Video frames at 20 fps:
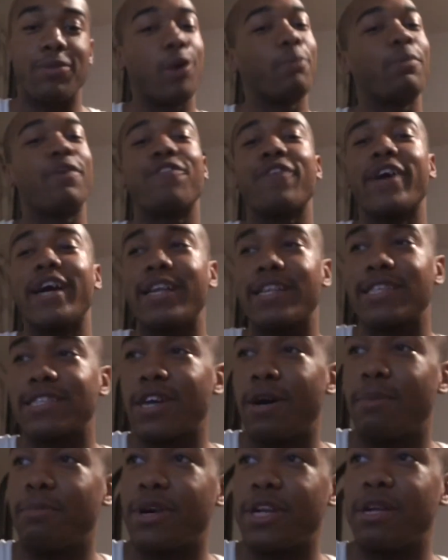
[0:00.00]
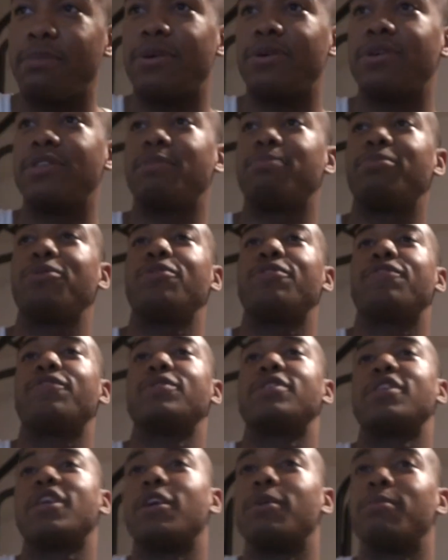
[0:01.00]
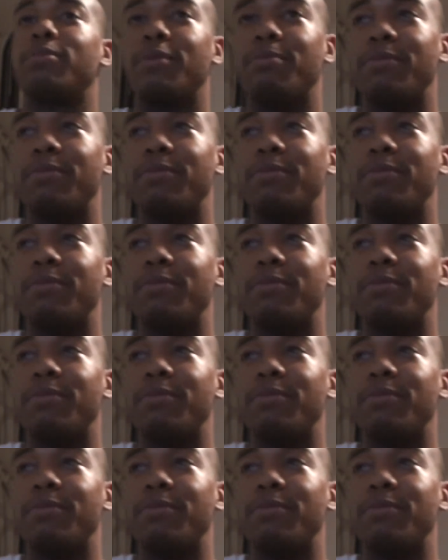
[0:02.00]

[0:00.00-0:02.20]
Don't be afraid of the term bodybuilder. It's a beautiful term.